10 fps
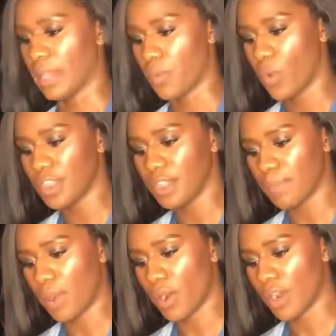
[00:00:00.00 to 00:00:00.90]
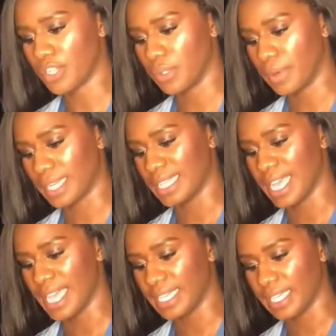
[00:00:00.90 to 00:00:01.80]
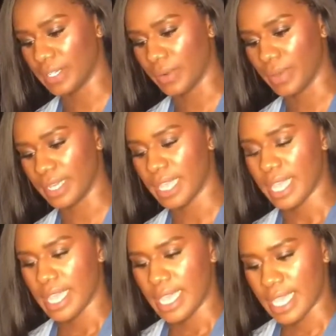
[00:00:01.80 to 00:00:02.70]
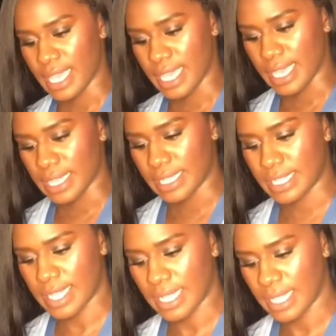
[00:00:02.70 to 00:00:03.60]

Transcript: And what part you want to glide it on is,